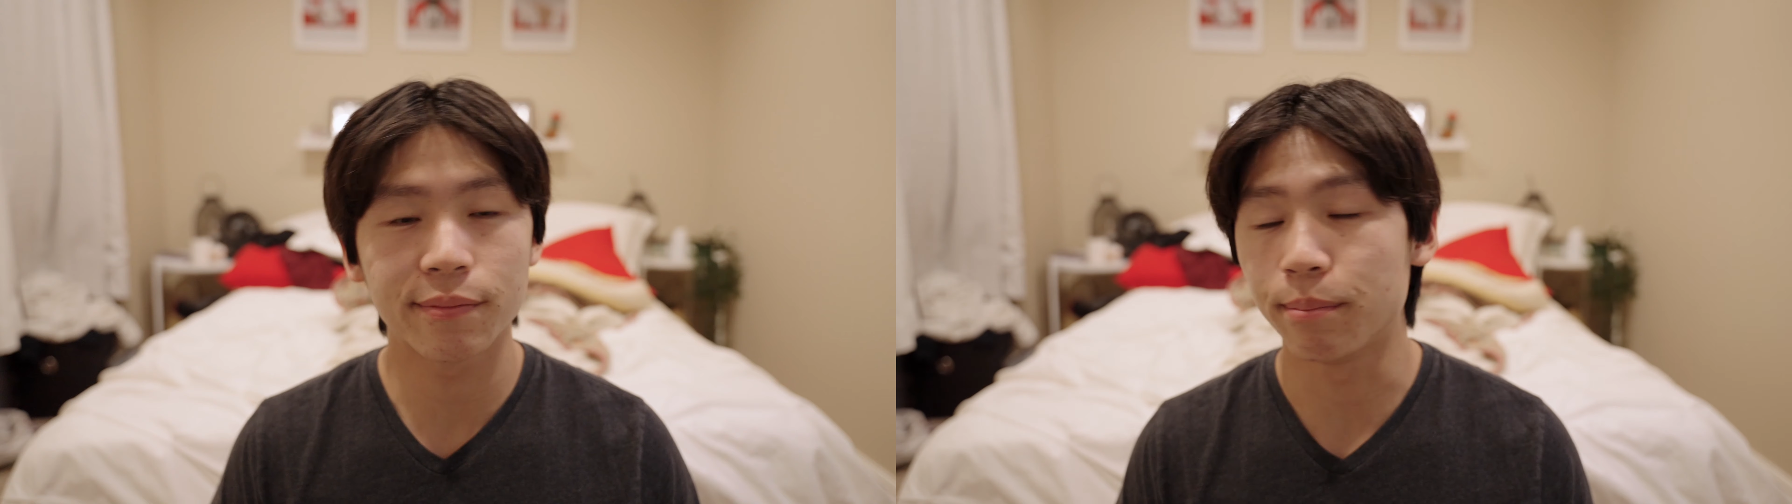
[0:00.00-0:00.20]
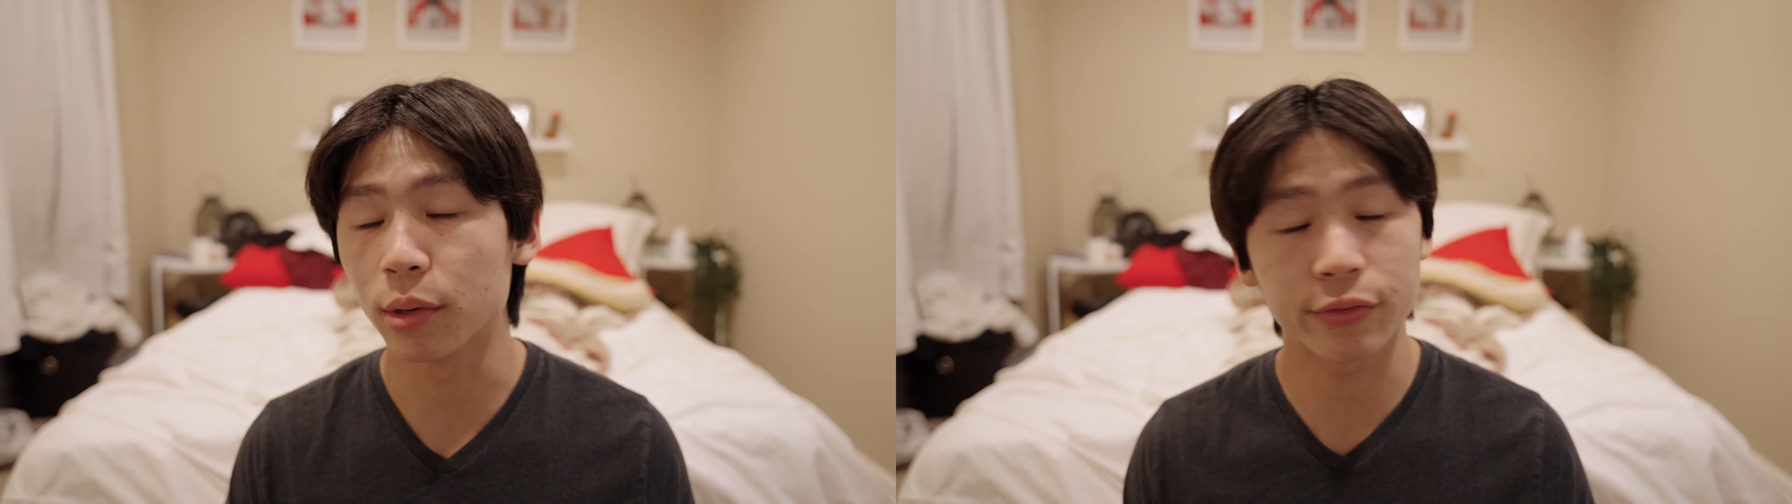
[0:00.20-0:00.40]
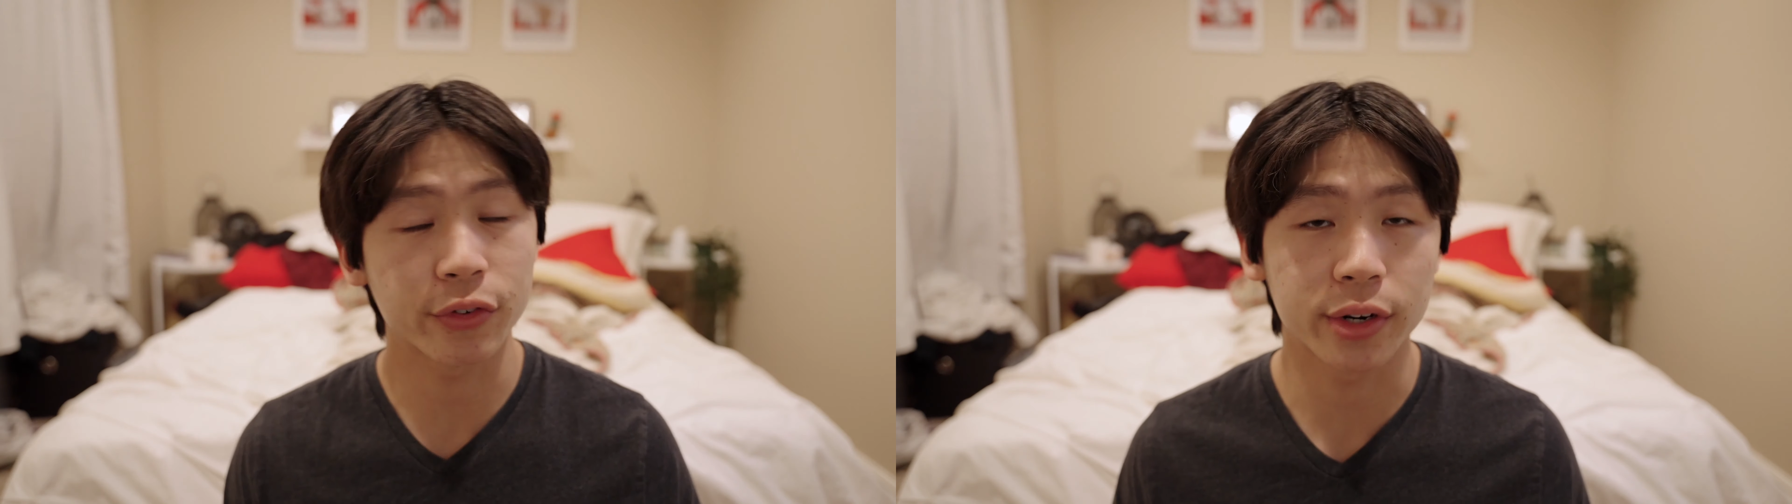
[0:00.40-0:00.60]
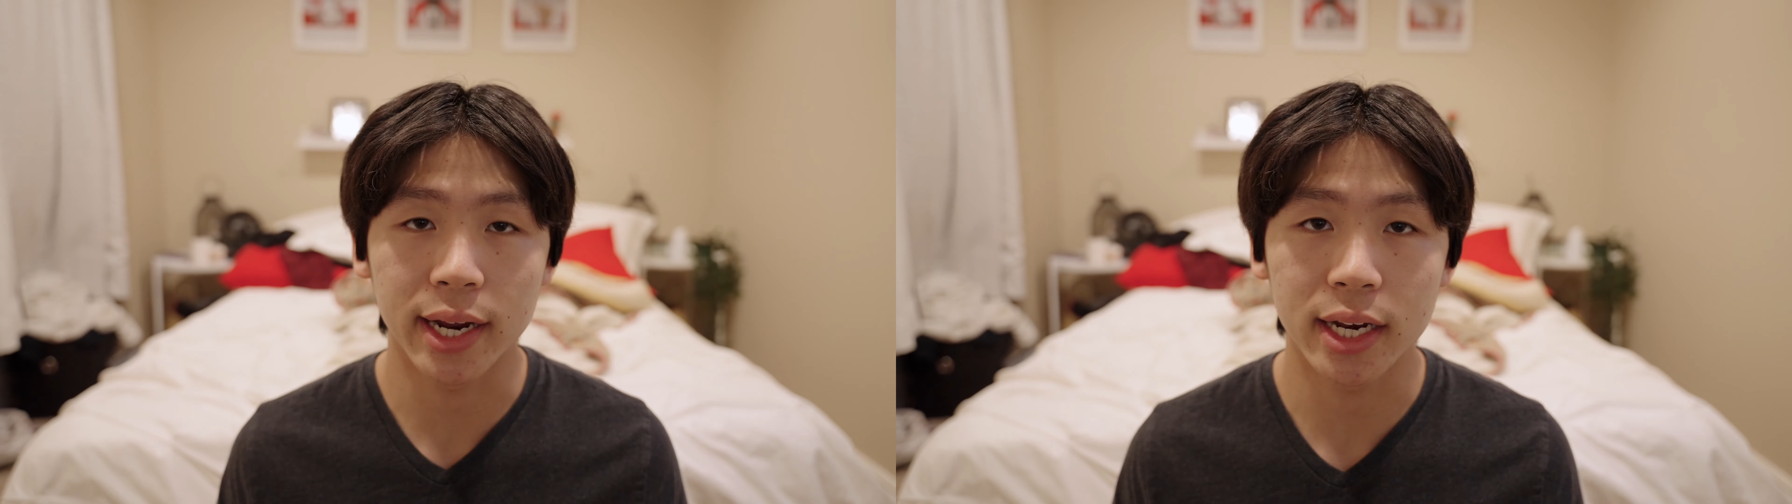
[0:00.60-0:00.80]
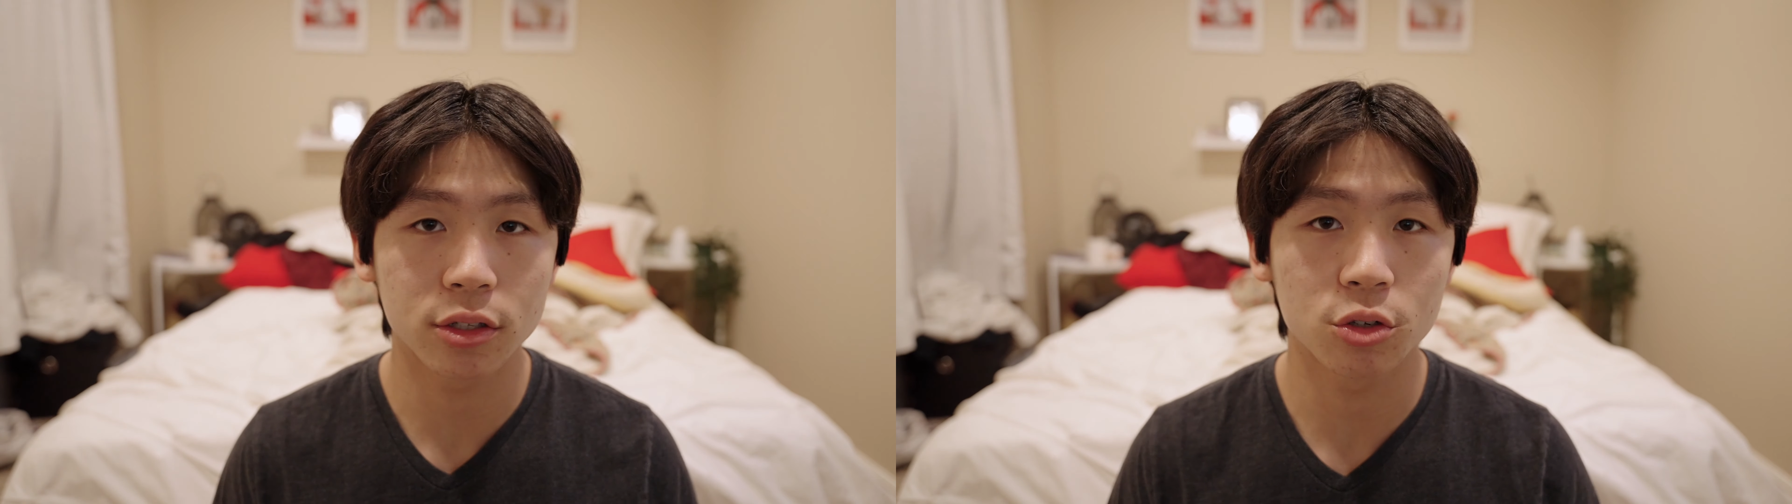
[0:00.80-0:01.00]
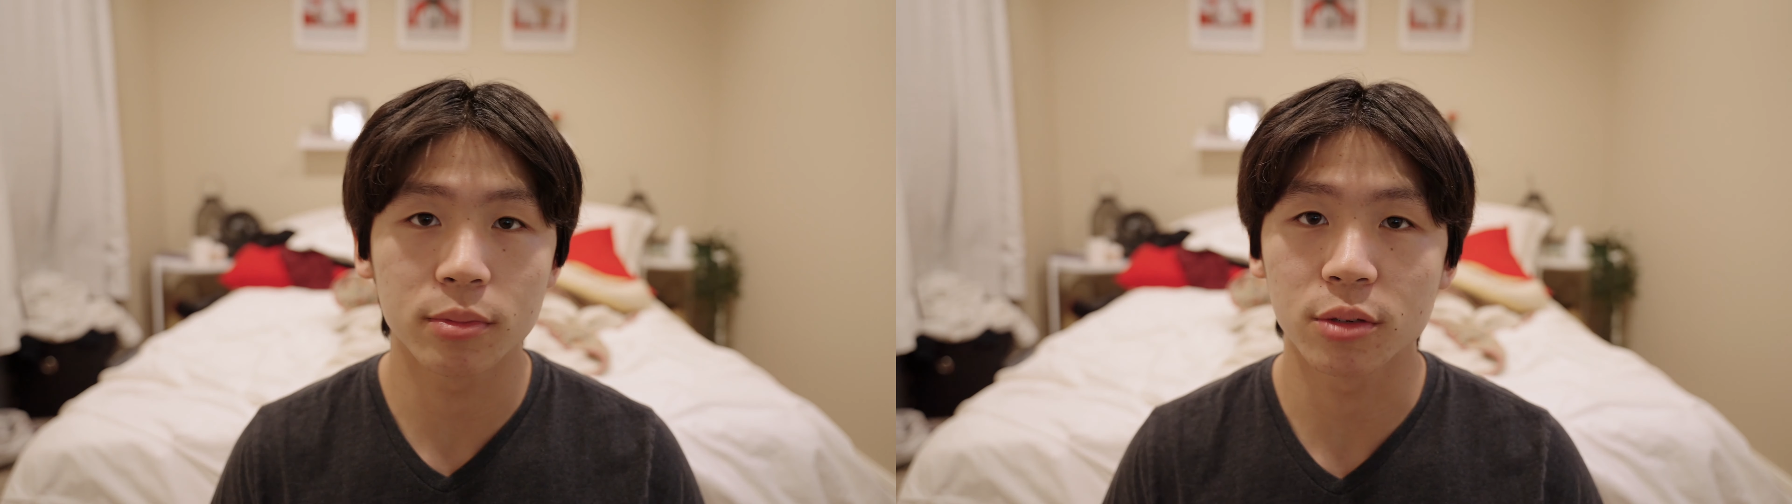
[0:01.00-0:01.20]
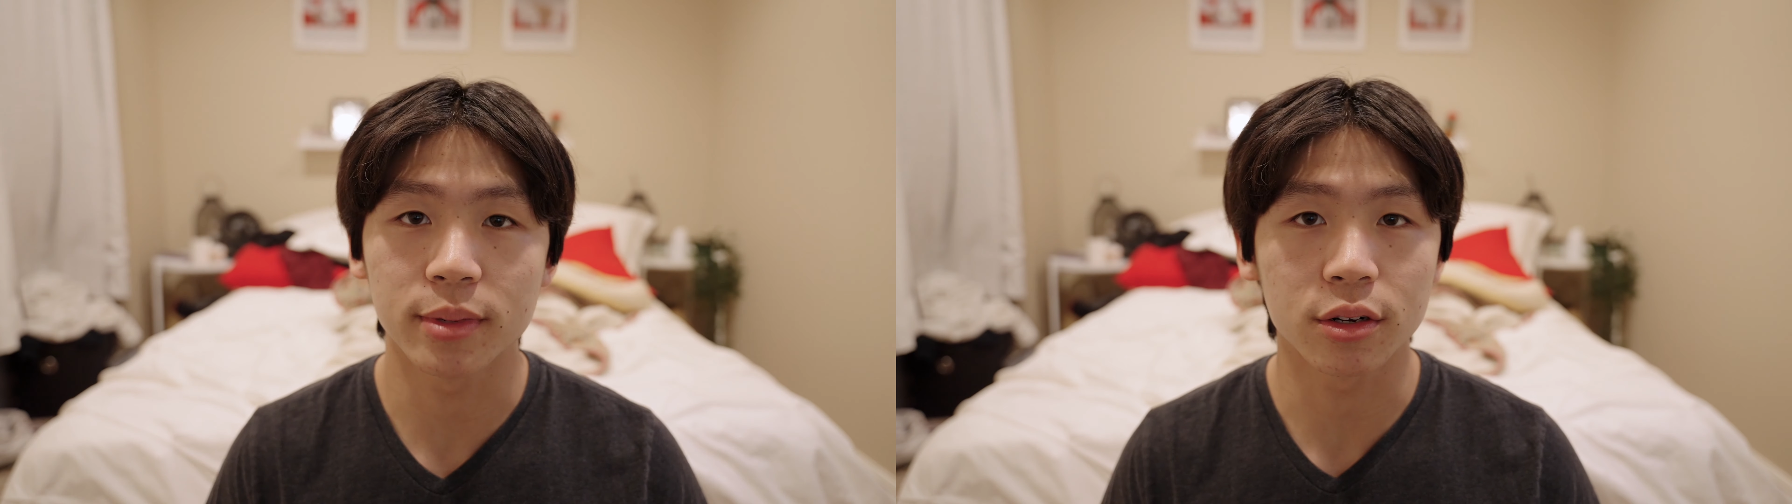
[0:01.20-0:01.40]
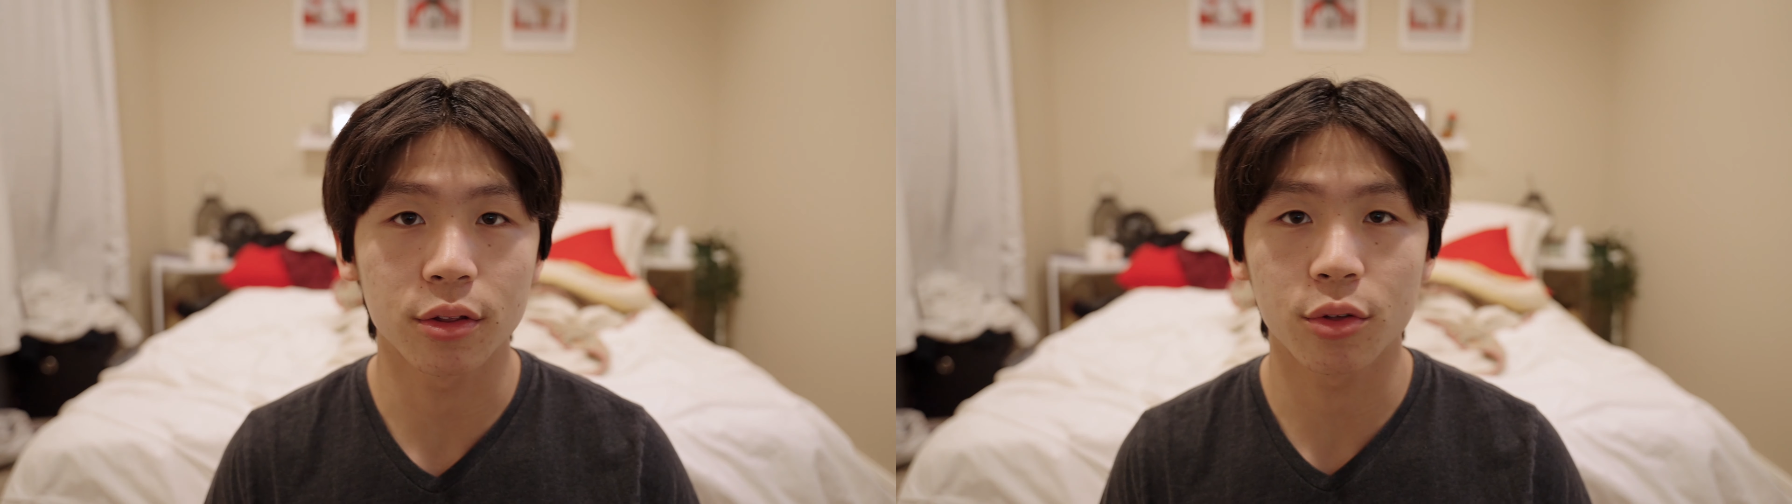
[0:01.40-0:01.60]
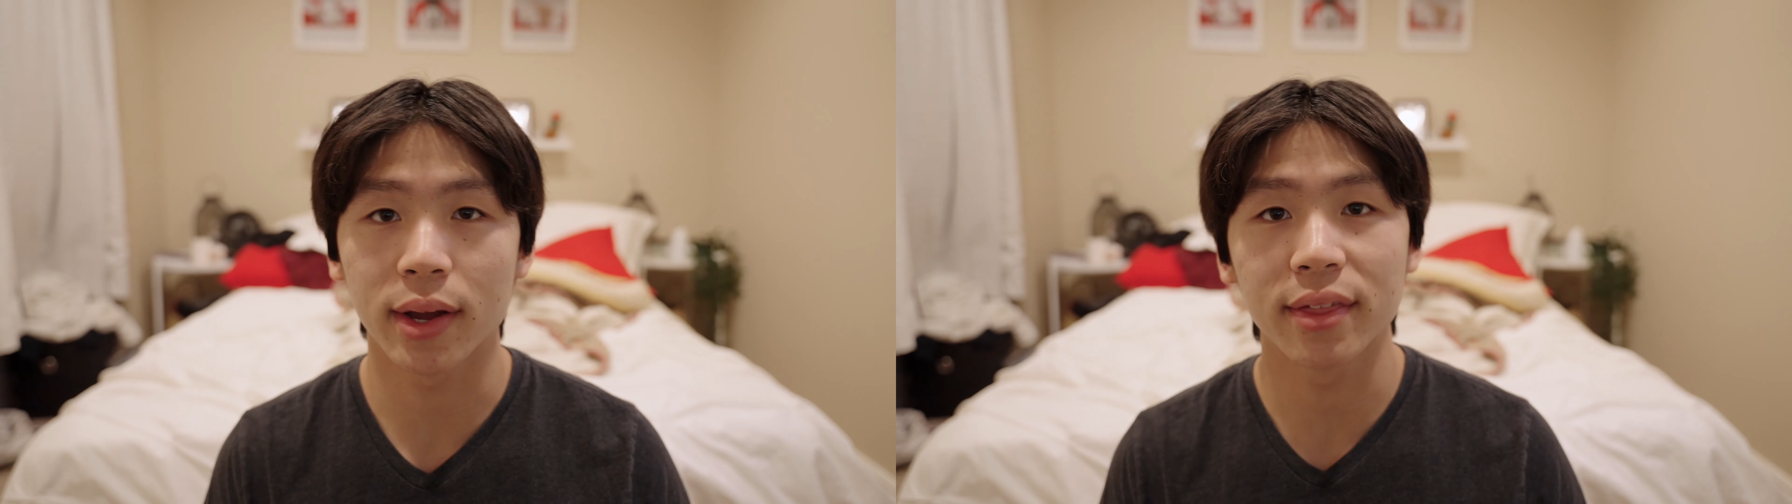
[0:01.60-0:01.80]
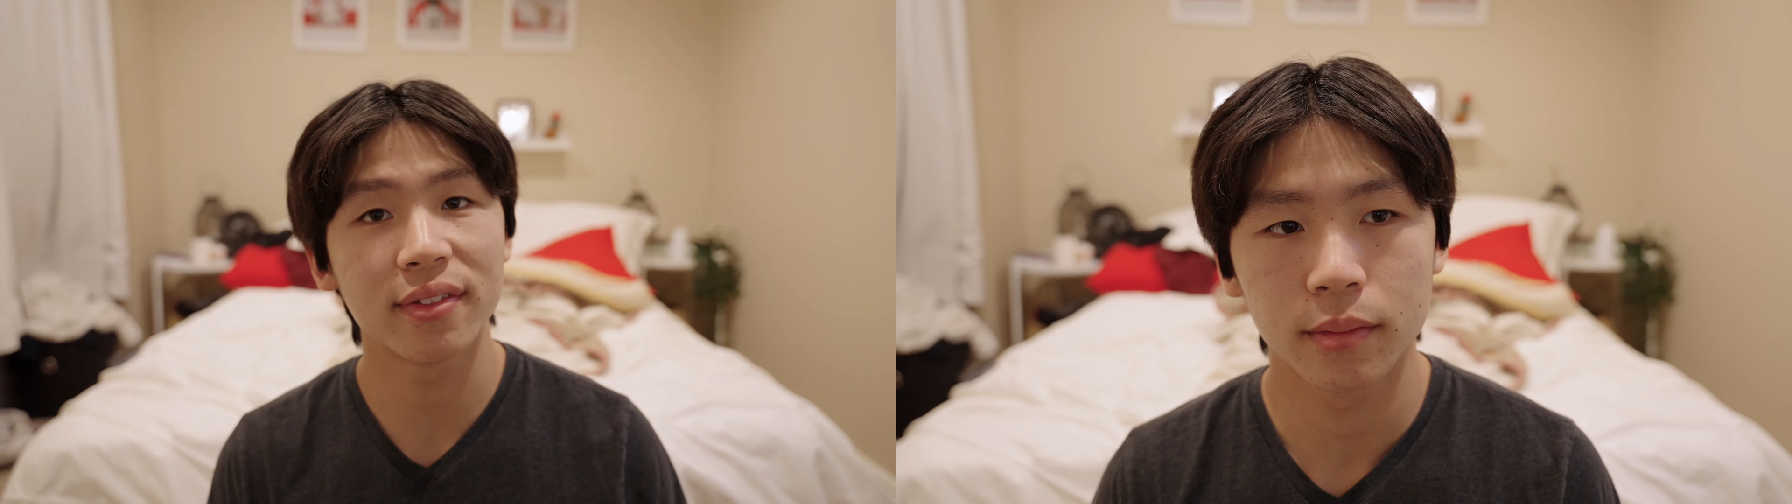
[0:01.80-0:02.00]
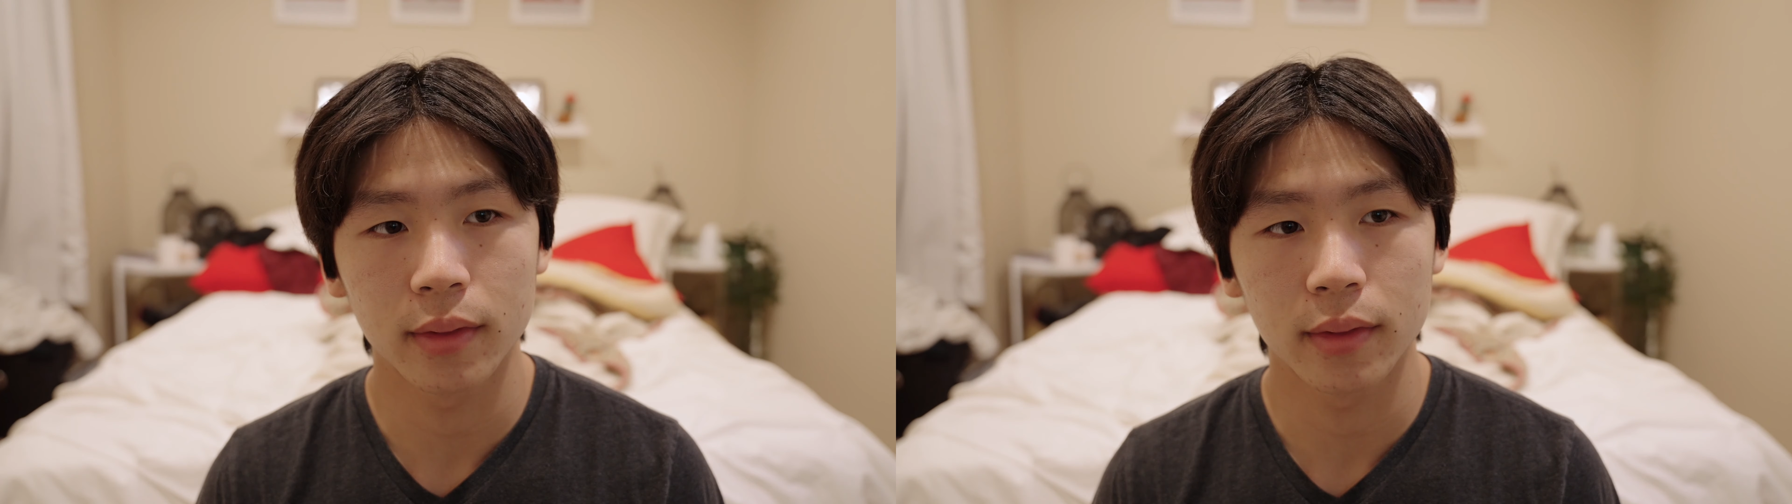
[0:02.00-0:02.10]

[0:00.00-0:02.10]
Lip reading: built for an 82mm thread.